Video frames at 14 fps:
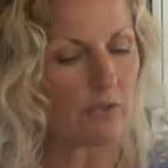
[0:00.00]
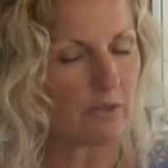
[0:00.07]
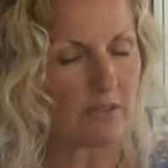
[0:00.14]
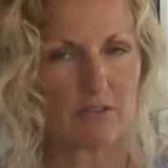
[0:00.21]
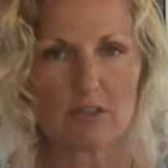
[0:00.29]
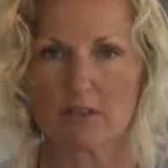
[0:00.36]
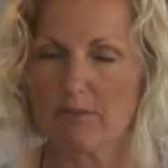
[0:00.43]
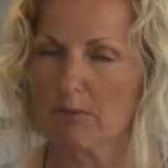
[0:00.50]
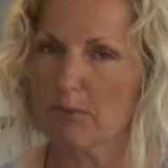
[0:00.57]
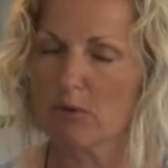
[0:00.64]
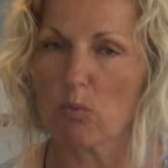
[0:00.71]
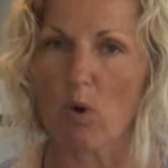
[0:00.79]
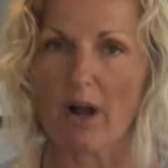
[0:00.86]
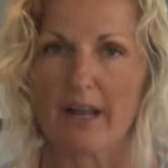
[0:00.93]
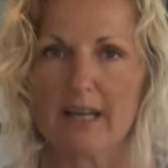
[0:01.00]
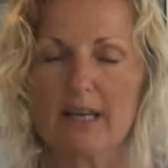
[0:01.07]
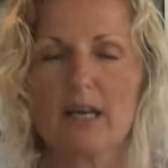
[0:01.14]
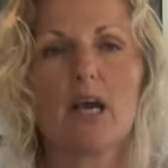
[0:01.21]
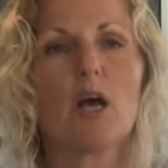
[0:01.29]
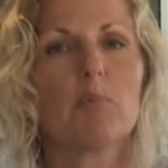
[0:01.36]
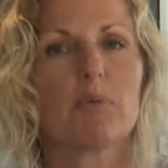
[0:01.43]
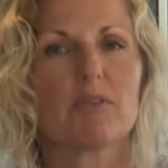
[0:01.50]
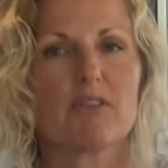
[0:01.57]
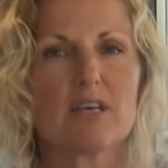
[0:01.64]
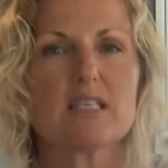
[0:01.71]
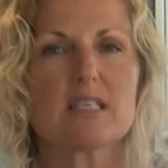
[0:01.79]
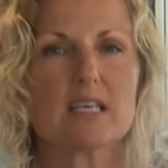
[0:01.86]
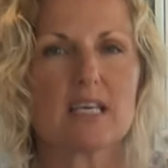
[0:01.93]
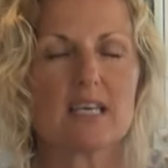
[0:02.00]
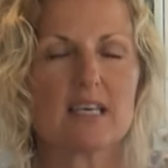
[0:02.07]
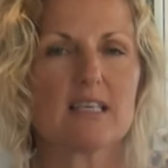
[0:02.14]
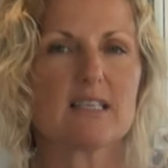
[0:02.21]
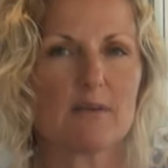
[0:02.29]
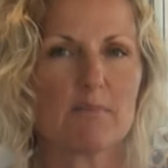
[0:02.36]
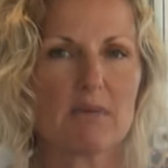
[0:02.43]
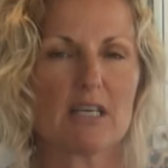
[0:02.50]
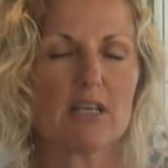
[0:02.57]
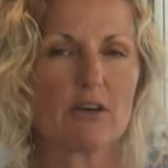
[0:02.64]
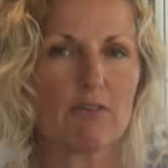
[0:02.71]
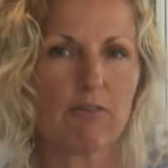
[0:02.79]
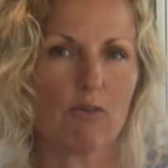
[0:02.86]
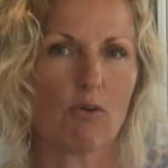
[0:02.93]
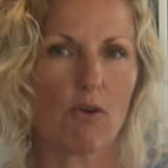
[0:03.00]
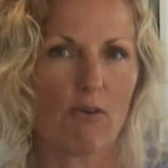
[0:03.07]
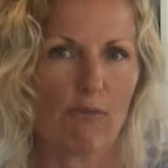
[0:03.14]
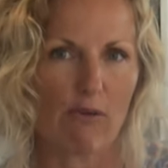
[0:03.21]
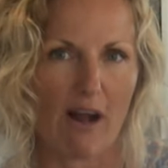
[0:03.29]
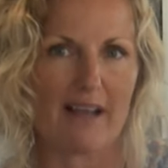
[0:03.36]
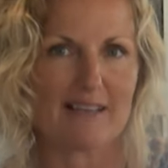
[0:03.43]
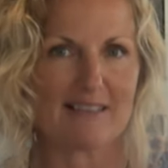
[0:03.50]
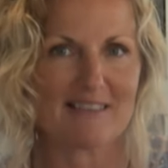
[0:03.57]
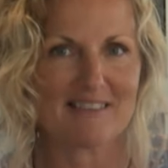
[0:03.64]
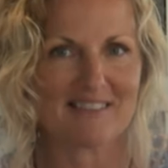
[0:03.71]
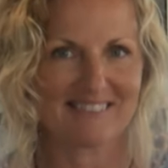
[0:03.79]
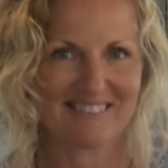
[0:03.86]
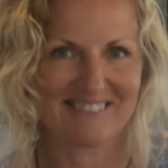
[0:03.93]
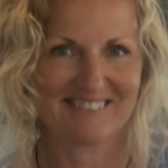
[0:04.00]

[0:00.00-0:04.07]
You could serve it with white, but this is a meal for rice.